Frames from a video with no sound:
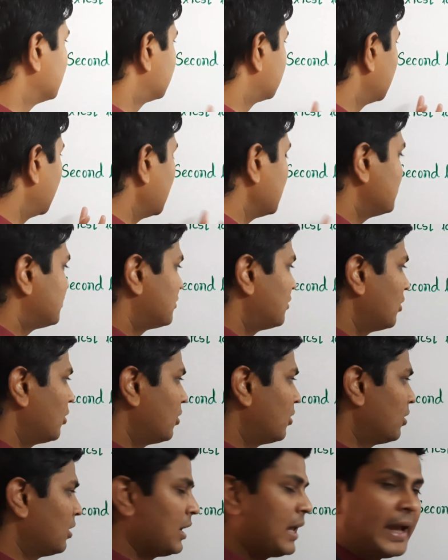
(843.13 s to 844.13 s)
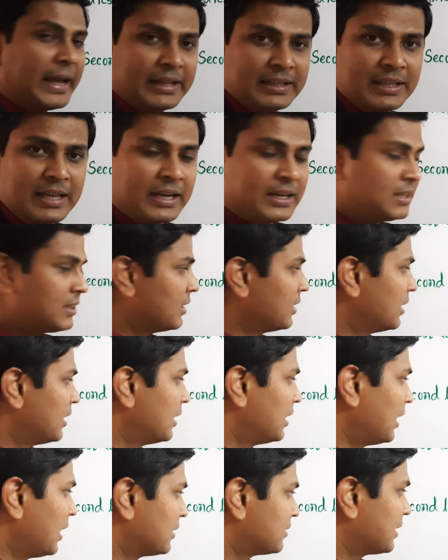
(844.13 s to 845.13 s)
Snell's law like that:
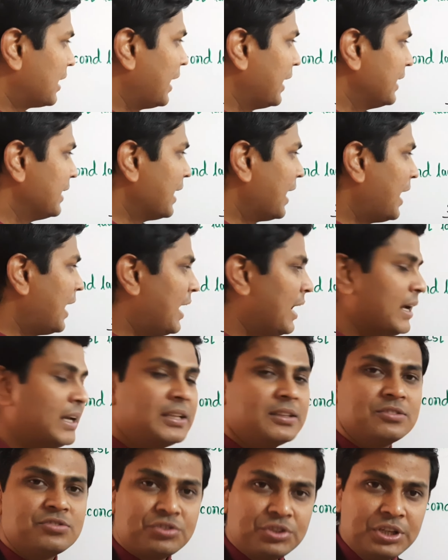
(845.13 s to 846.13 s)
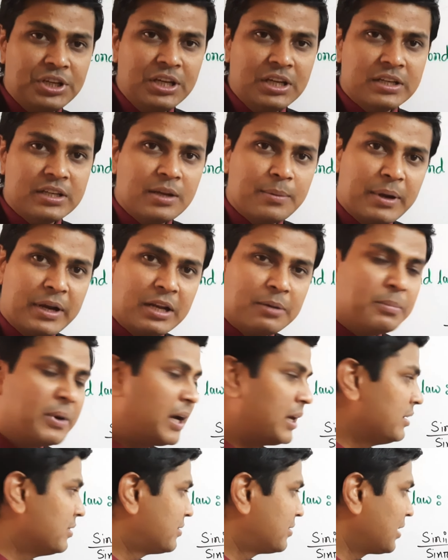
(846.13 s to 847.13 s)
sine I3 divided
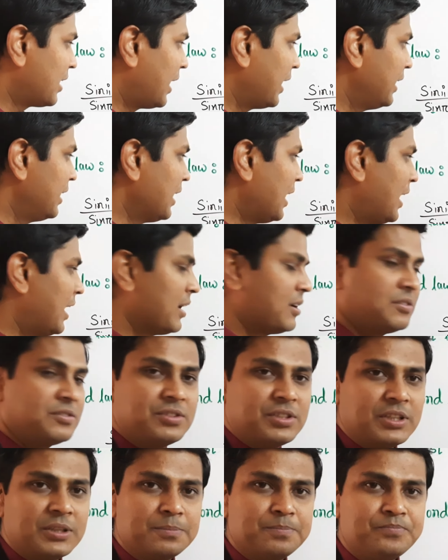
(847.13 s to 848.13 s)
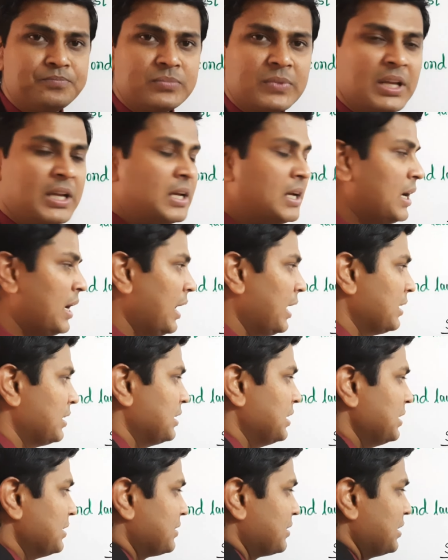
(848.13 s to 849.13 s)
by sine R3, and
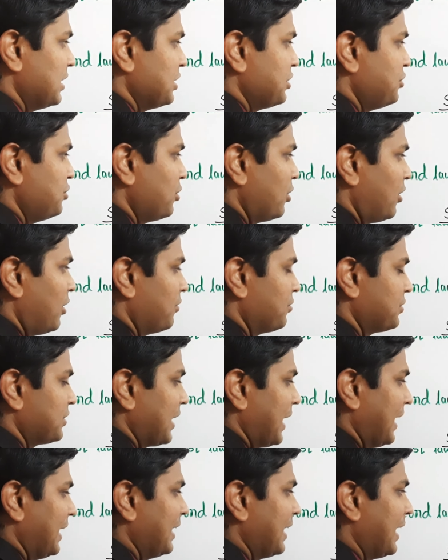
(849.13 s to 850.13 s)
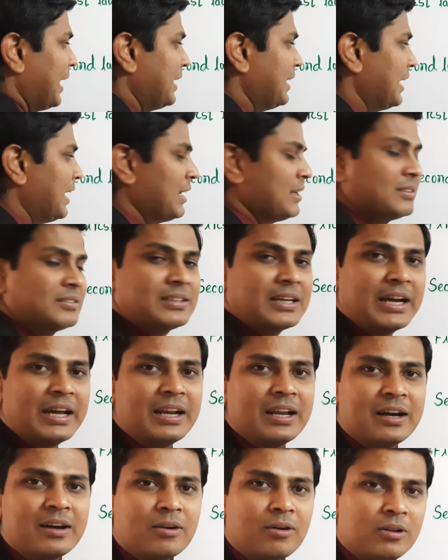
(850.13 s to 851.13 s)
this ratio of sine I and sine
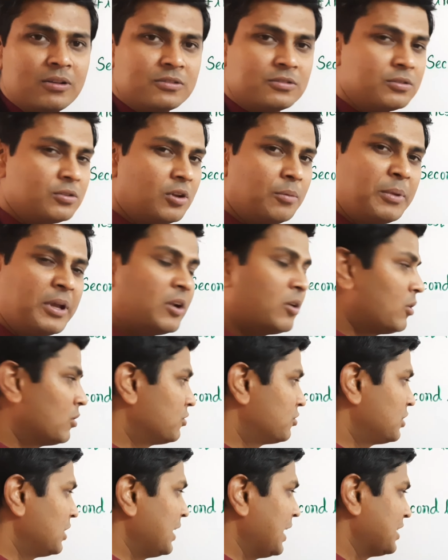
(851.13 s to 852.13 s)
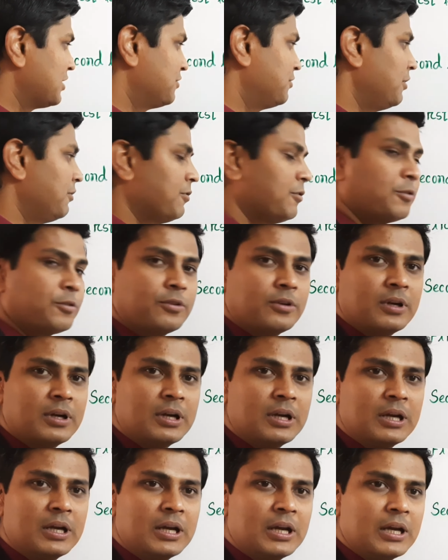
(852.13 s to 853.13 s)
R also remain constant as before,
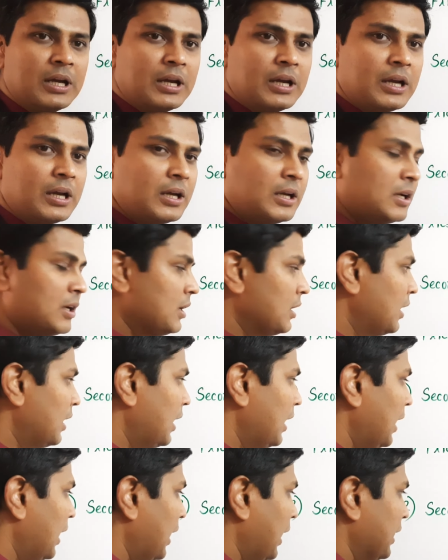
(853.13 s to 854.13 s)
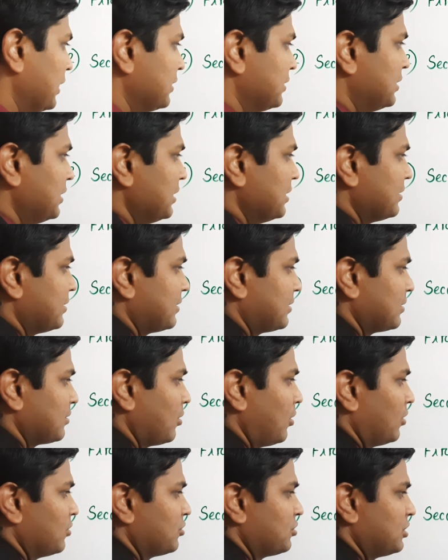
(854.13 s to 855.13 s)
and this
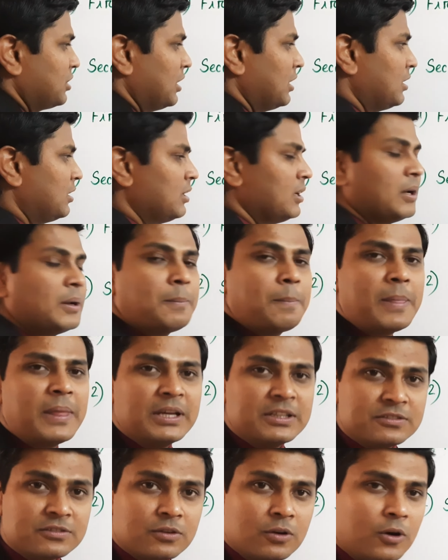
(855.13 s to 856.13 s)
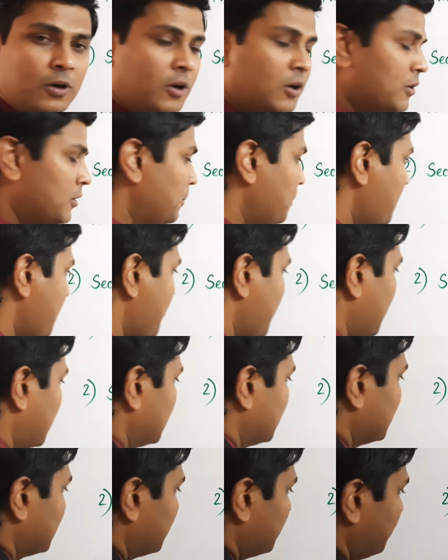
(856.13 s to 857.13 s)
constant is called
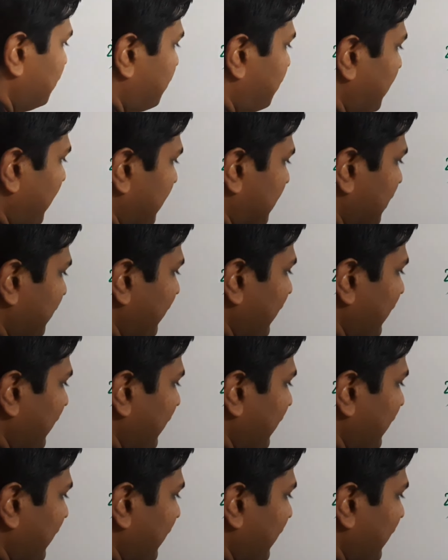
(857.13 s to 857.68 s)
refractive